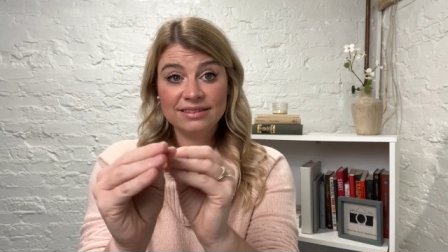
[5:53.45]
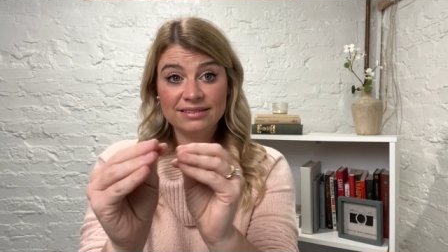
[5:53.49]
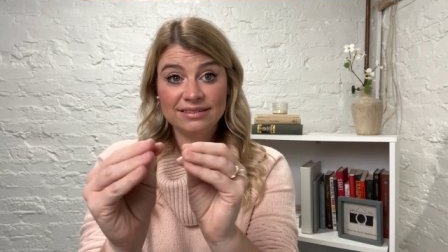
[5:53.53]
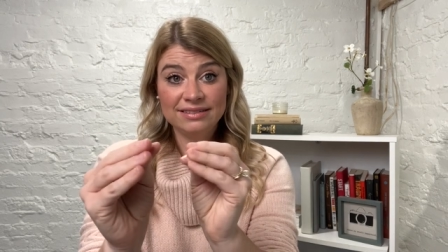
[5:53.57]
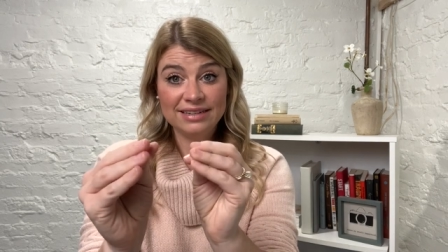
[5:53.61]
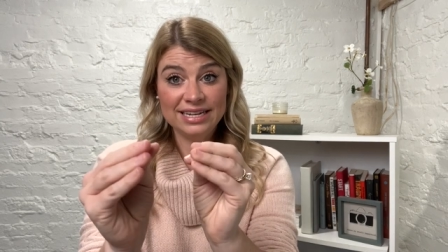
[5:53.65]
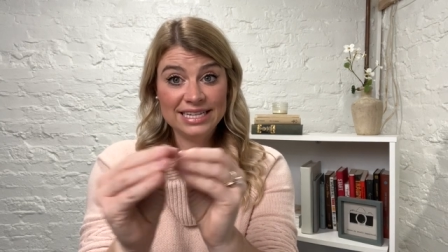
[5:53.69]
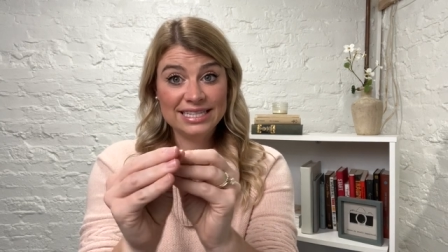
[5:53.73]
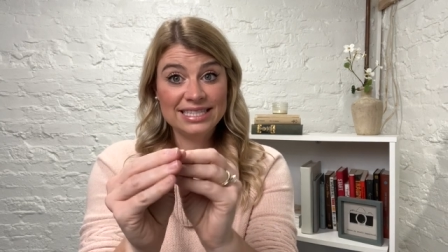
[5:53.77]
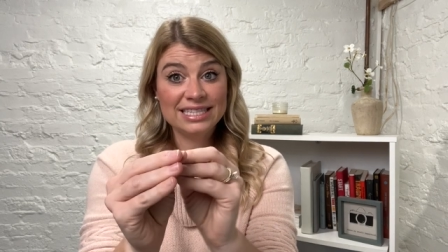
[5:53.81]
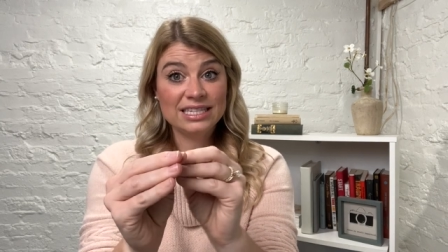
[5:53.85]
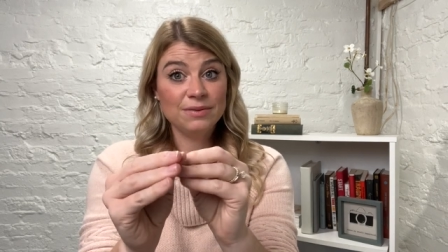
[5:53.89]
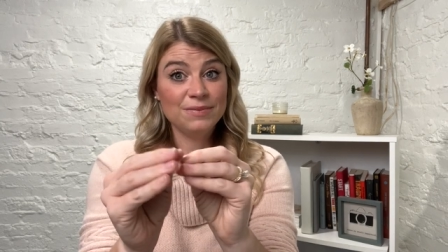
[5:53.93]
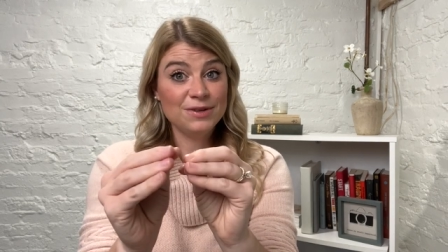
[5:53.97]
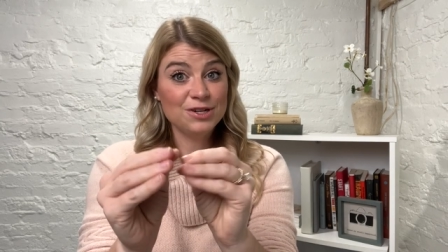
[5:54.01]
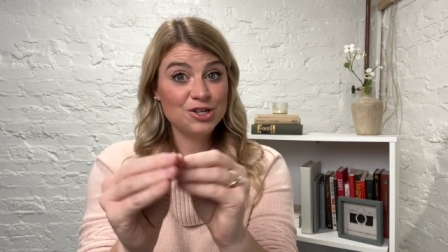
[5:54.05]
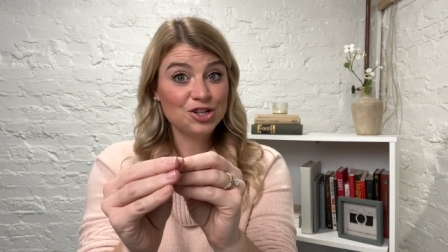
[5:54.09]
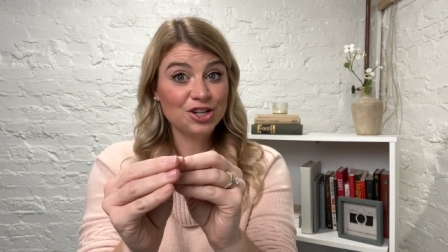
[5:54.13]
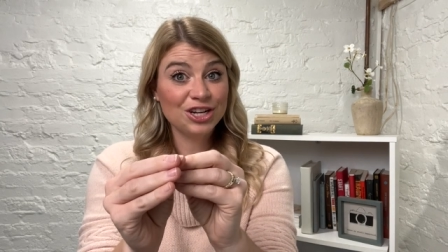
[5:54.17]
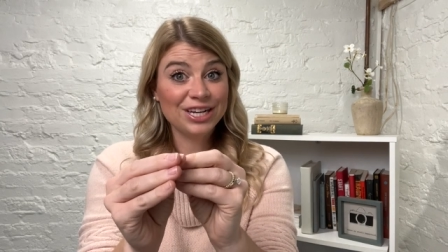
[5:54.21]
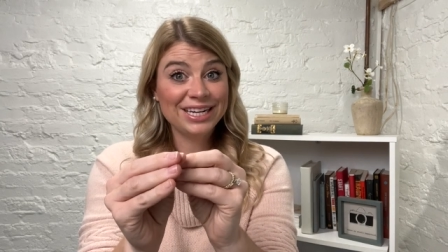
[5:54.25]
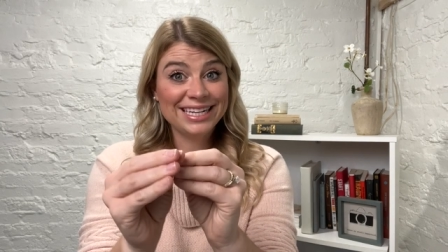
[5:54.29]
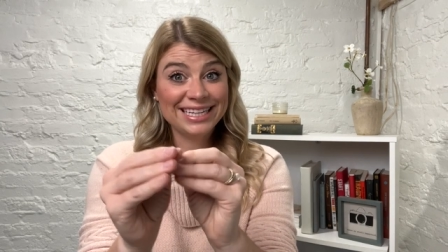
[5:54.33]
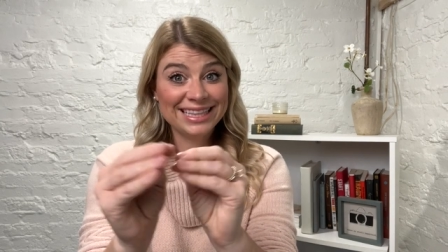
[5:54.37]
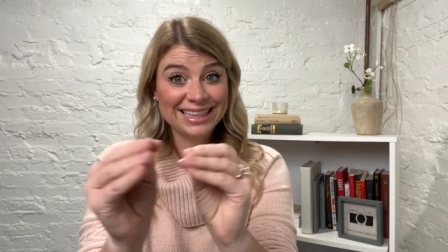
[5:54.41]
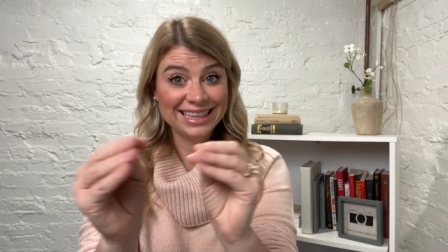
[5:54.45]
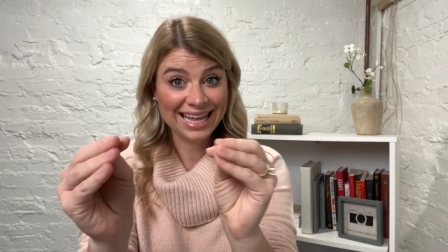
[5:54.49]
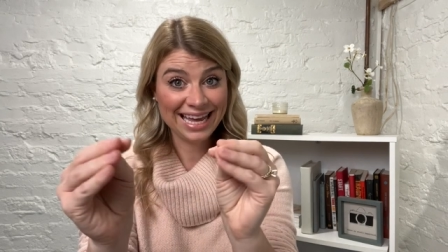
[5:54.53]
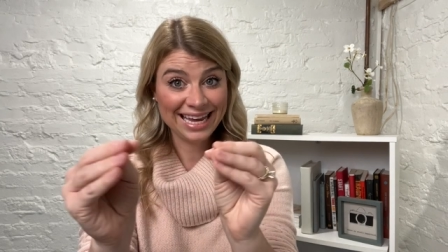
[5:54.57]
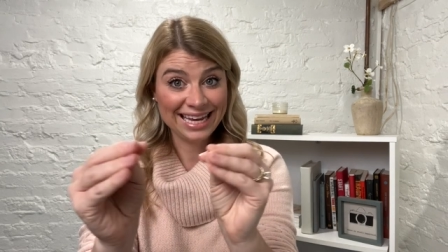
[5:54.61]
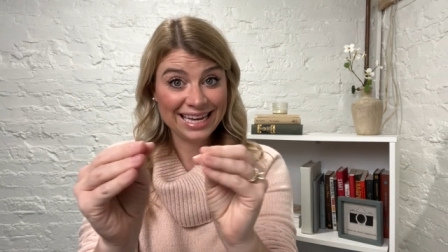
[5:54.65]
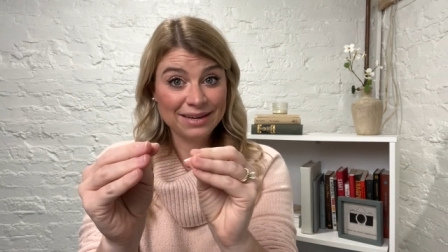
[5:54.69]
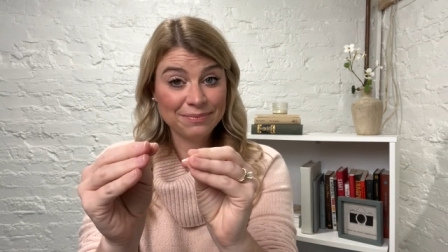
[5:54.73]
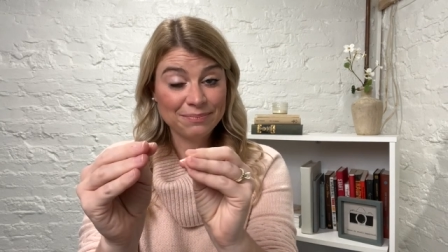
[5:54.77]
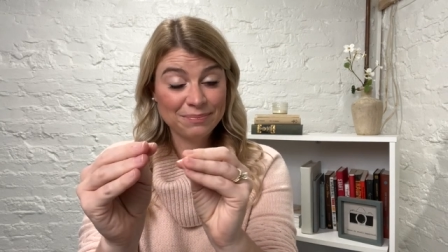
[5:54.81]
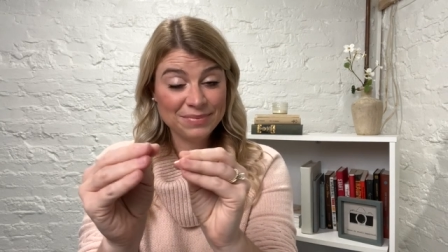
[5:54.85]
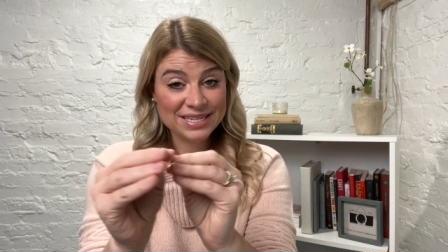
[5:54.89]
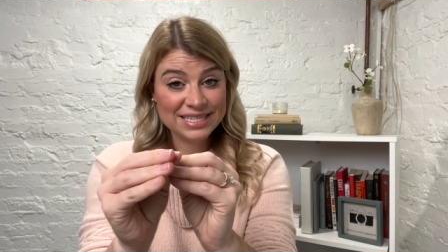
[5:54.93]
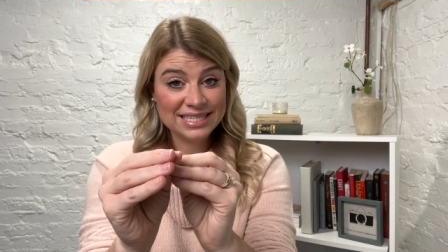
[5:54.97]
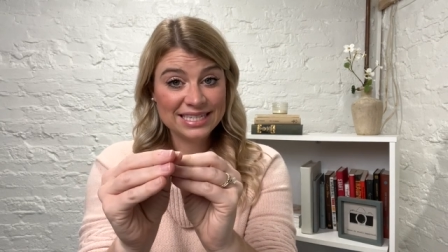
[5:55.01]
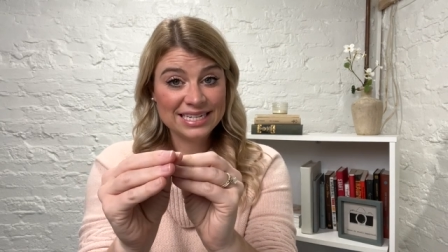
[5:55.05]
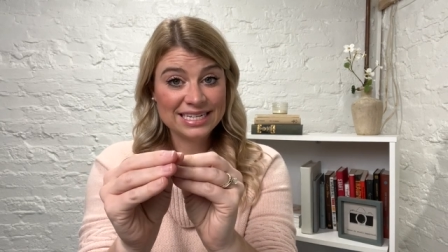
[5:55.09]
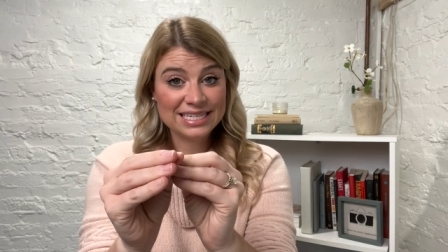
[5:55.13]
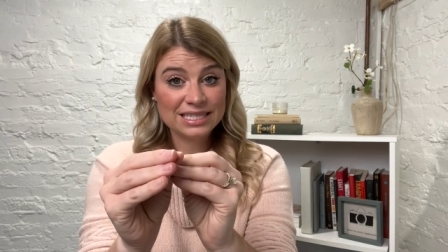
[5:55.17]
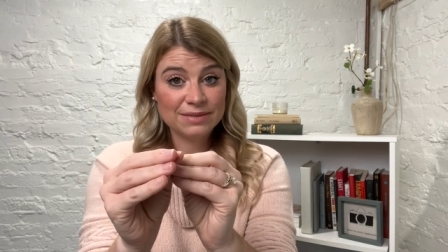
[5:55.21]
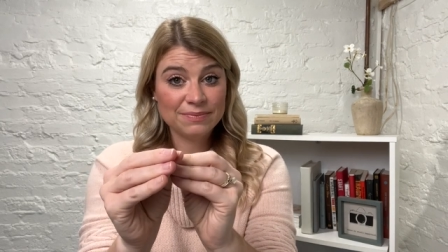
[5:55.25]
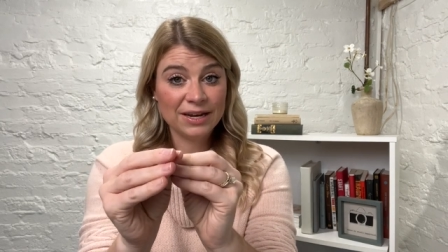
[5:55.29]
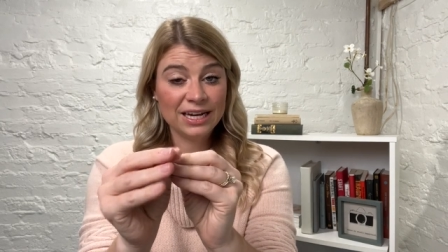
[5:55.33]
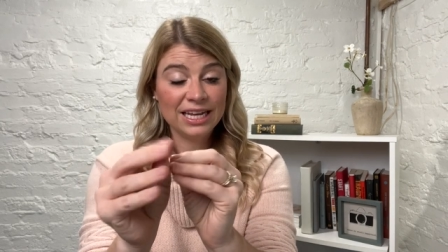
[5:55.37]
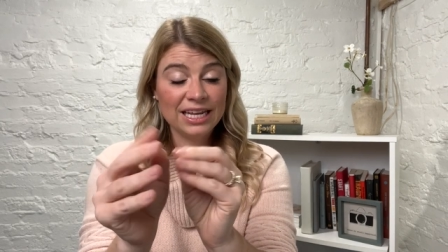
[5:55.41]
needs to be treated like
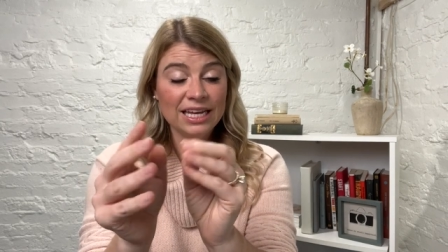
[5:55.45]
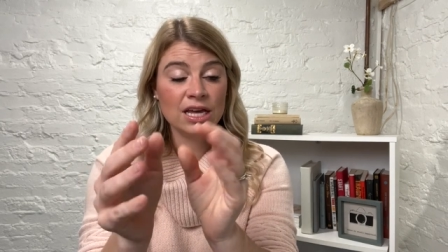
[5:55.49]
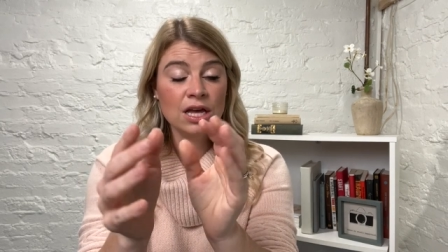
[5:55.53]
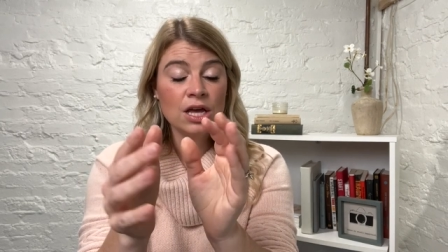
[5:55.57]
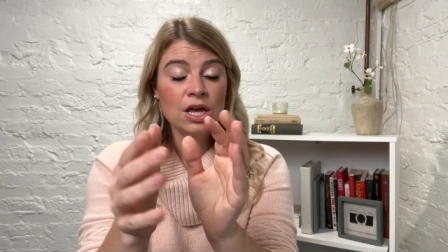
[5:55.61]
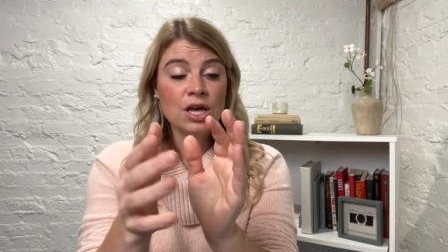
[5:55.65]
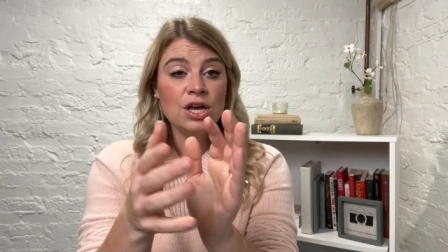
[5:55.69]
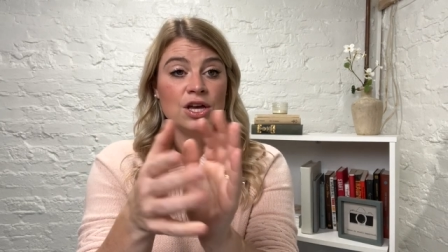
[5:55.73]
business money.